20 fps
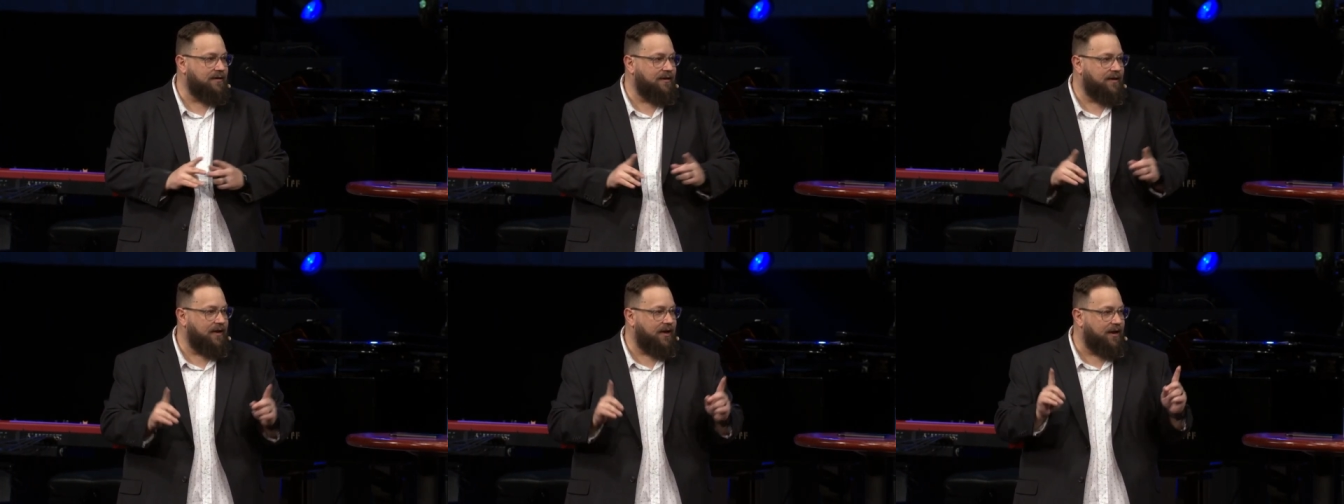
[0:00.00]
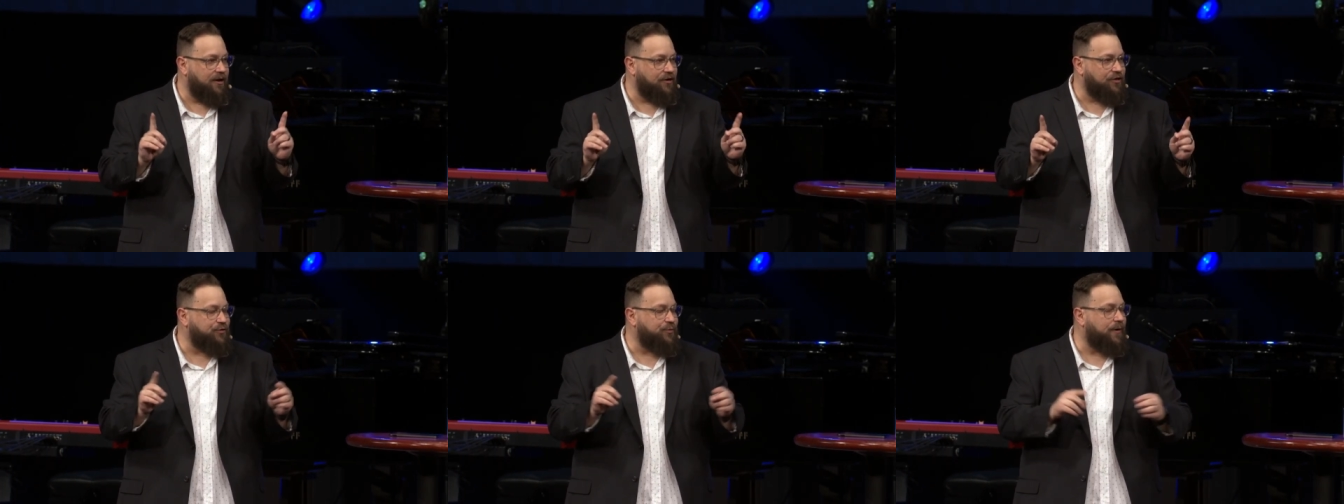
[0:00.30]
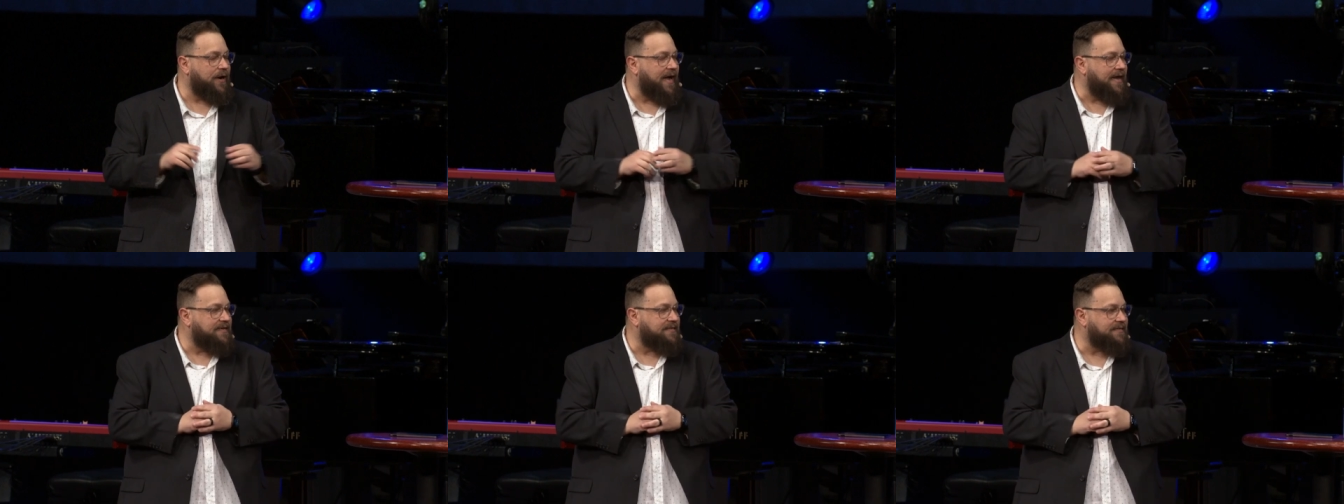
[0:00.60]
Here's what
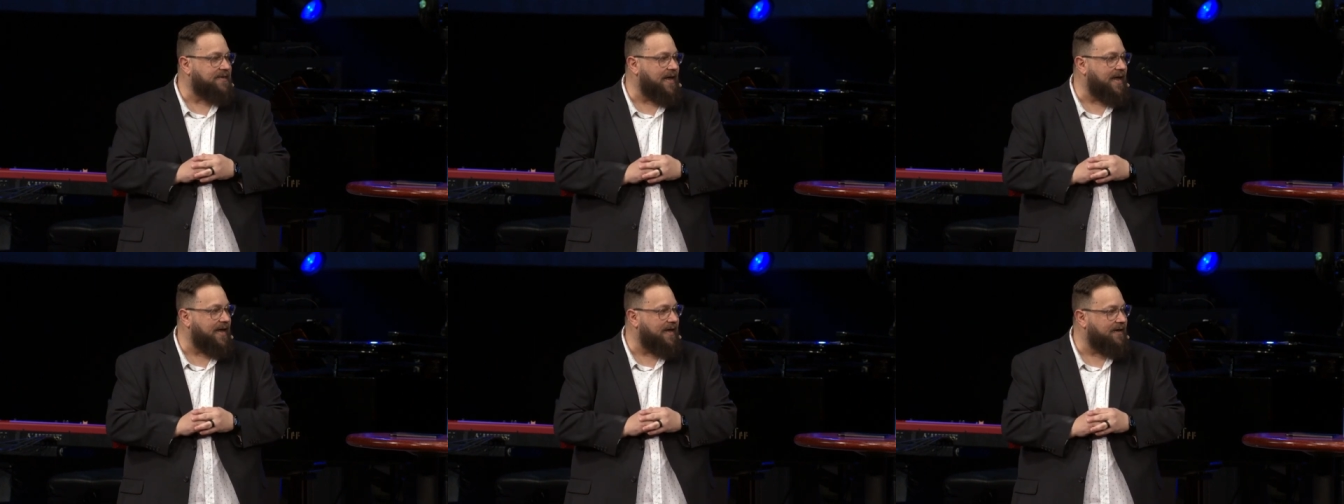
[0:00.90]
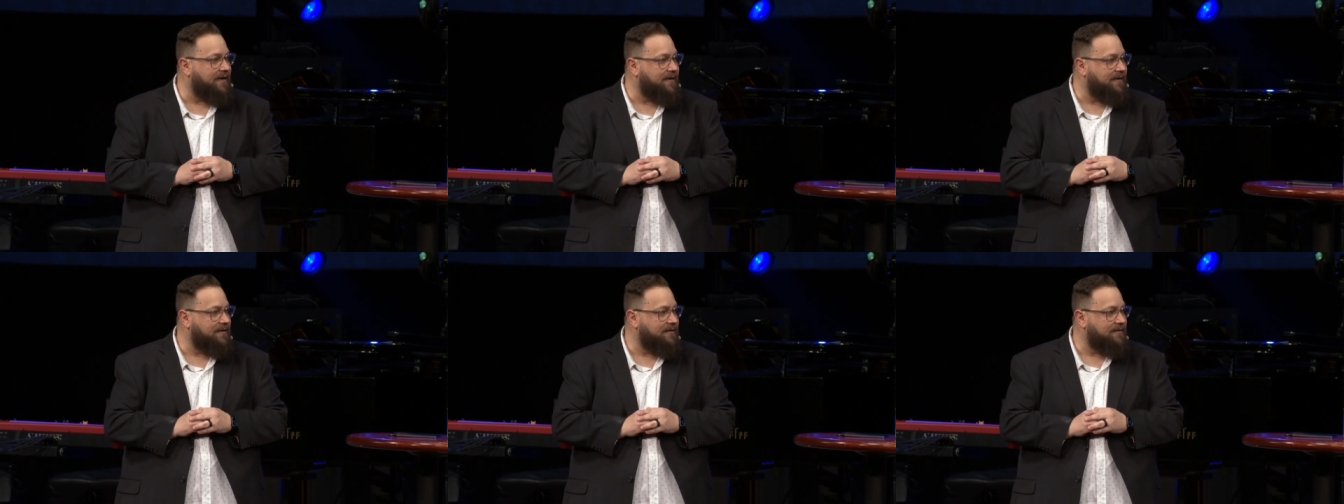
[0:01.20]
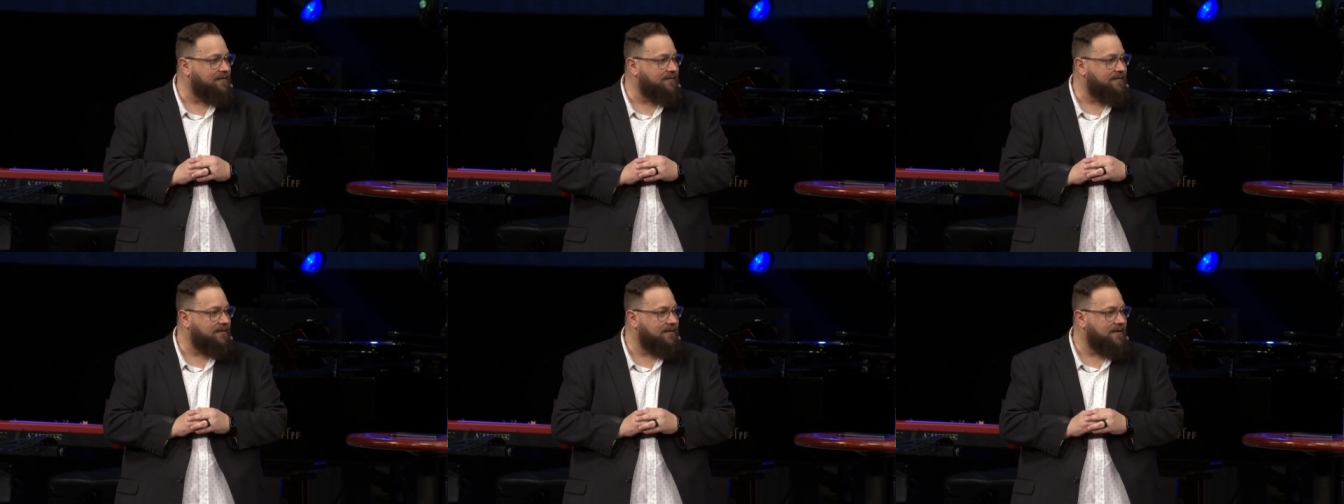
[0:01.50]
I say
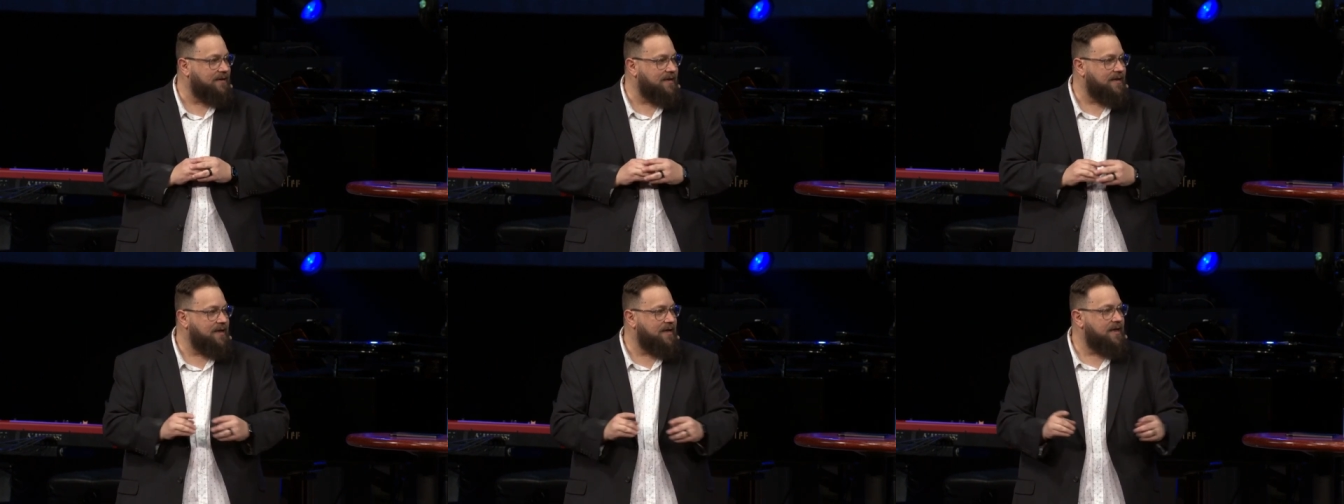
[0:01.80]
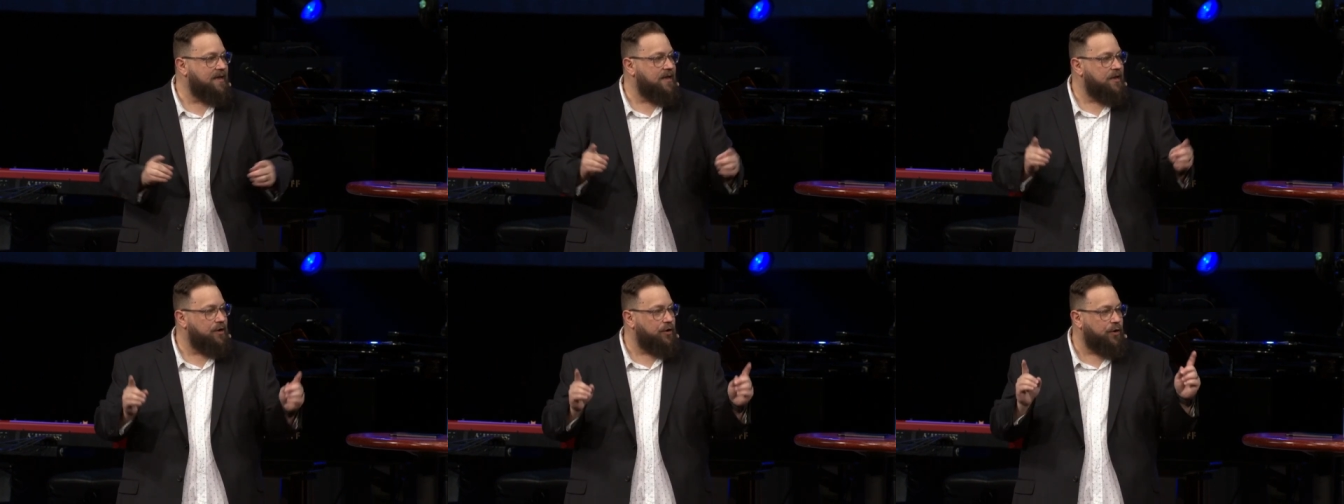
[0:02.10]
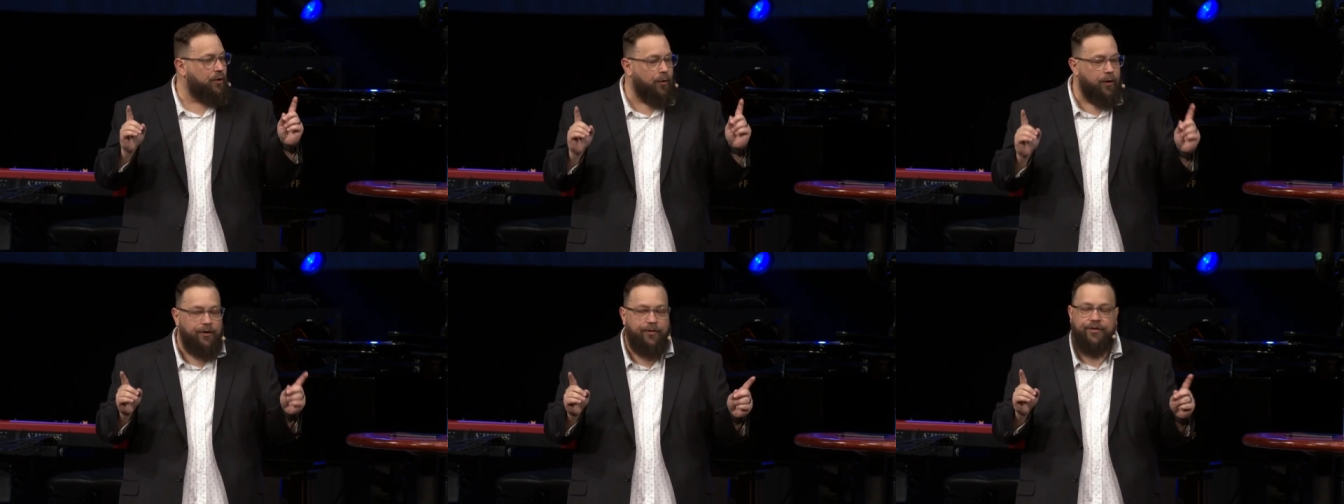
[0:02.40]

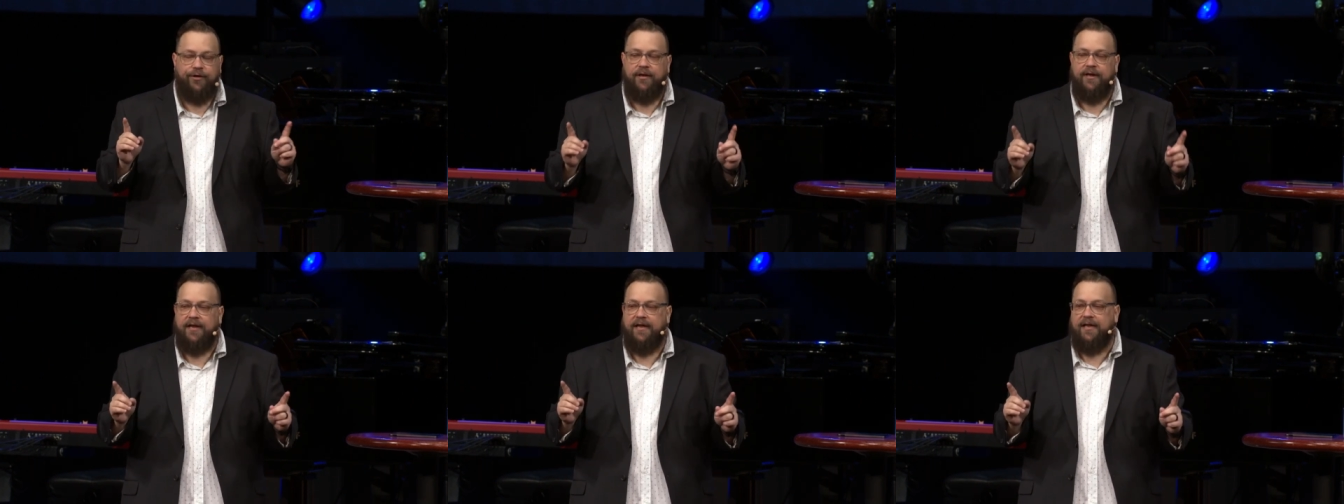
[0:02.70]
Northland